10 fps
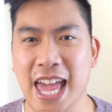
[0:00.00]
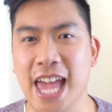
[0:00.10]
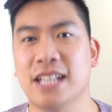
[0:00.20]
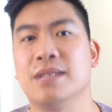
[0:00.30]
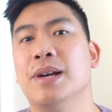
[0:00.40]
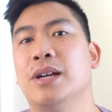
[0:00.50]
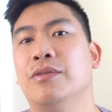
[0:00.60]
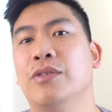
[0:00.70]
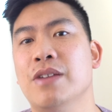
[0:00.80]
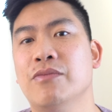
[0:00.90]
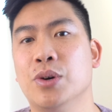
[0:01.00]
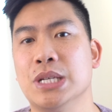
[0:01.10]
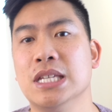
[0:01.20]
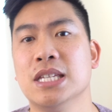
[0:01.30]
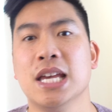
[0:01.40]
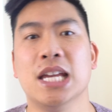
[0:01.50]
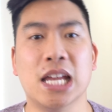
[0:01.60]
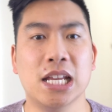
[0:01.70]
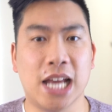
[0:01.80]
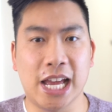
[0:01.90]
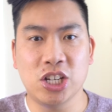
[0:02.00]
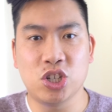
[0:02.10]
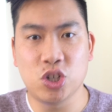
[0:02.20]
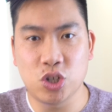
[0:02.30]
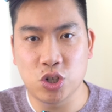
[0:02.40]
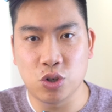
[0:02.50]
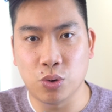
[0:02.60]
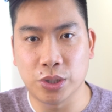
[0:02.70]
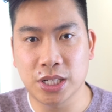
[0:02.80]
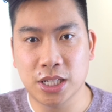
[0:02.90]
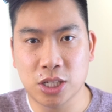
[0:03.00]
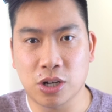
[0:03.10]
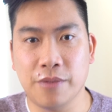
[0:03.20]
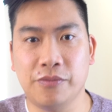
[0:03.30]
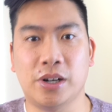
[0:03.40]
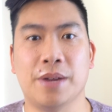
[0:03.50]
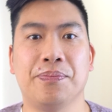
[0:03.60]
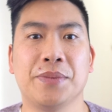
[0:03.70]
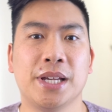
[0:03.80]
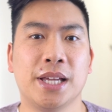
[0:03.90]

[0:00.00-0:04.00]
X amount of invoices in a short time frame.